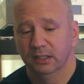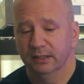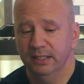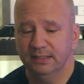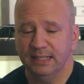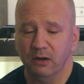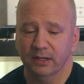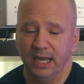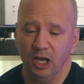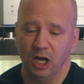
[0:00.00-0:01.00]
These Sound
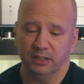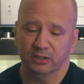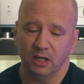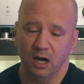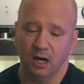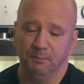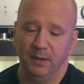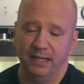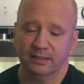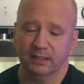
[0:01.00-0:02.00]
Chaos are
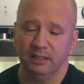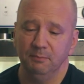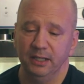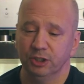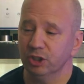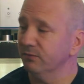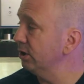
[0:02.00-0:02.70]
basically miniature